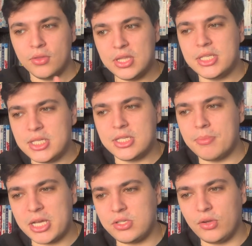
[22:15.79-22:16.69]
This is the
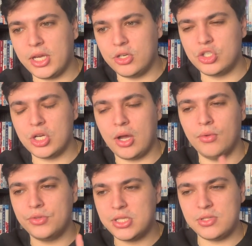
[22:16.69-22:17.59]
best looking show.
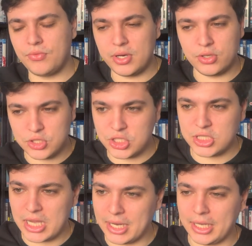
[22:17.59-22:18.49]
Season 3 looks
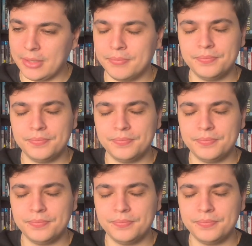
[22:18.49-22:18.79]
stunning.